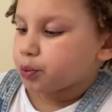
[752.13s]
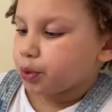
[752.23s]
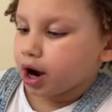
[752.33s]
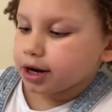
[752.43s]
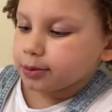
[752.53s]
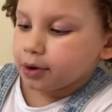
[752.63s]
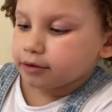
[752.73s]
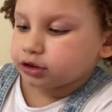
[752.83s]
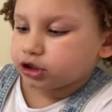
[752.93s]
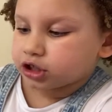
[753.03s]
White
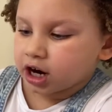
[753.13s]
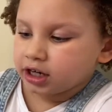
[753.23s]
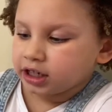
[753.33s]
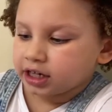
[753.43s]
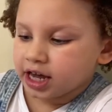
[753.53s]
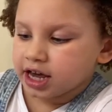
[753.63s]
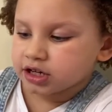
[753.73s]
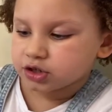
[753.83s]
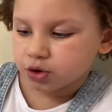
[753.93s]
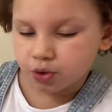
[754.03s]
with
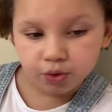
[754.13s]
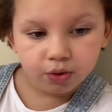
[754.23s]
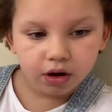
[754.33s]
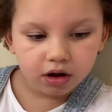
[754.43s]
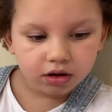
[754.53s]
shininess. Cool.